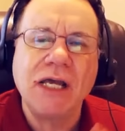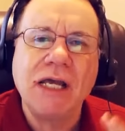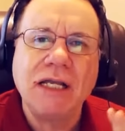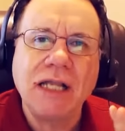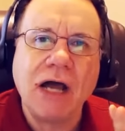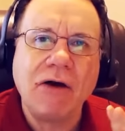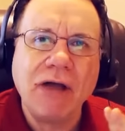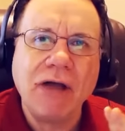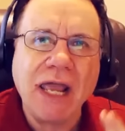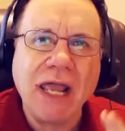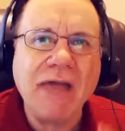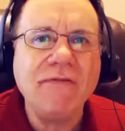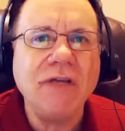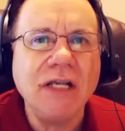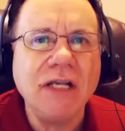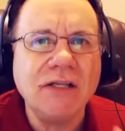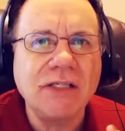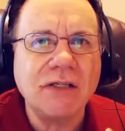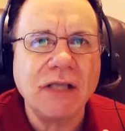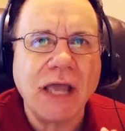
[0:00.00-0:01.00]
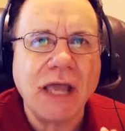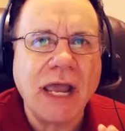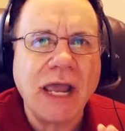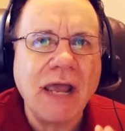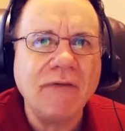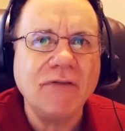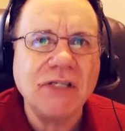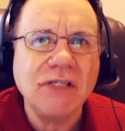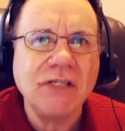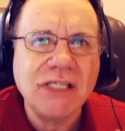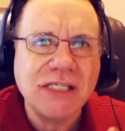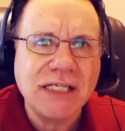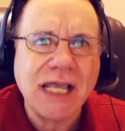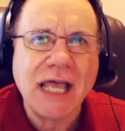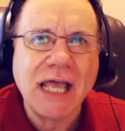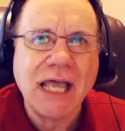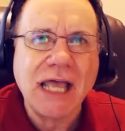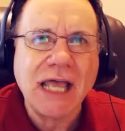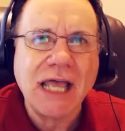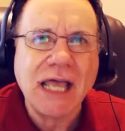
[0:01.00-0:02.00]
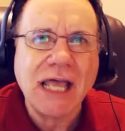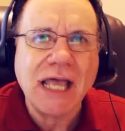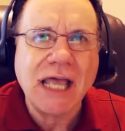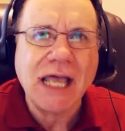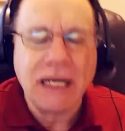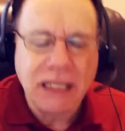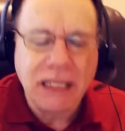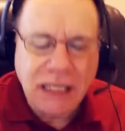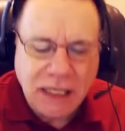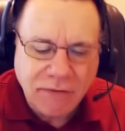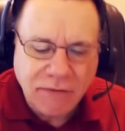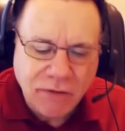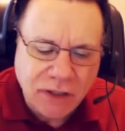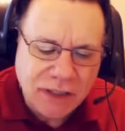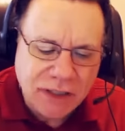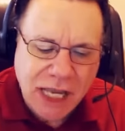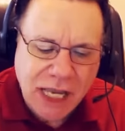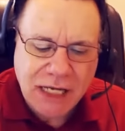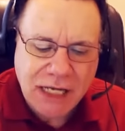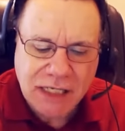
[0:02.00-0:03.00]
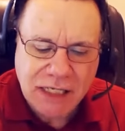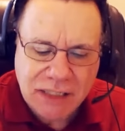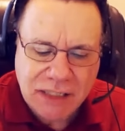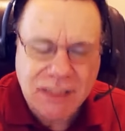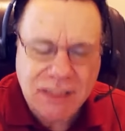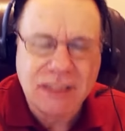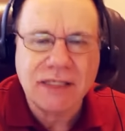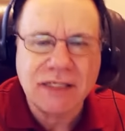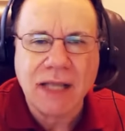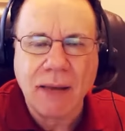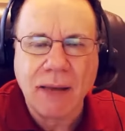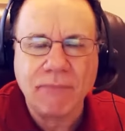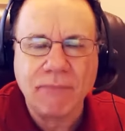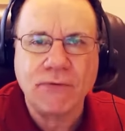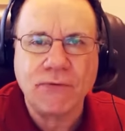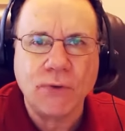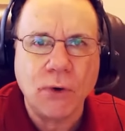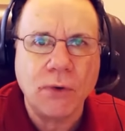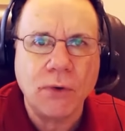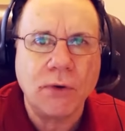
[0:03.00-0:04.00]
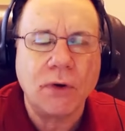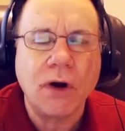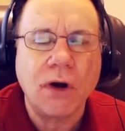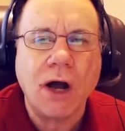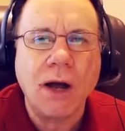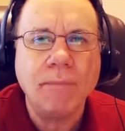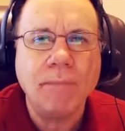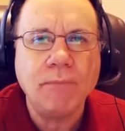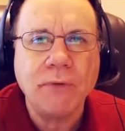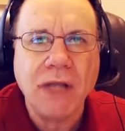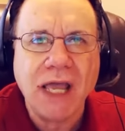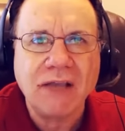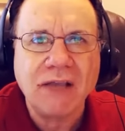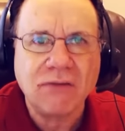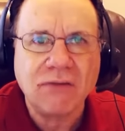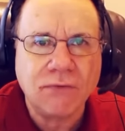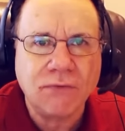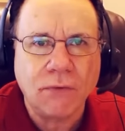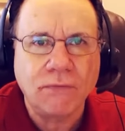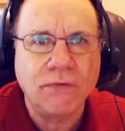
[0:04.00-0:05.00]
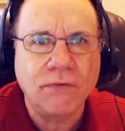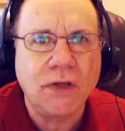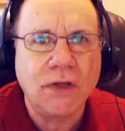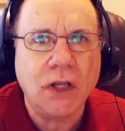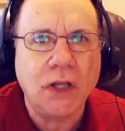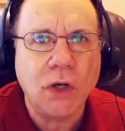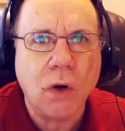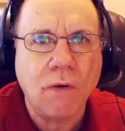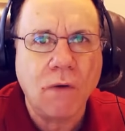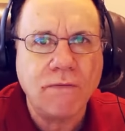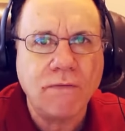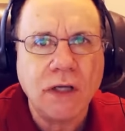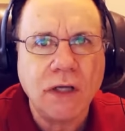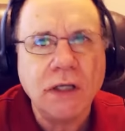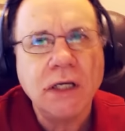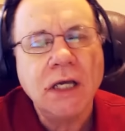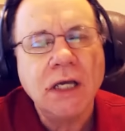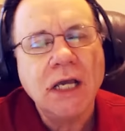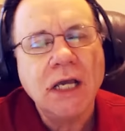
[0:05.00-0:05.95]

Now, having, this, having said that, even taking this a step further, up next for Villanova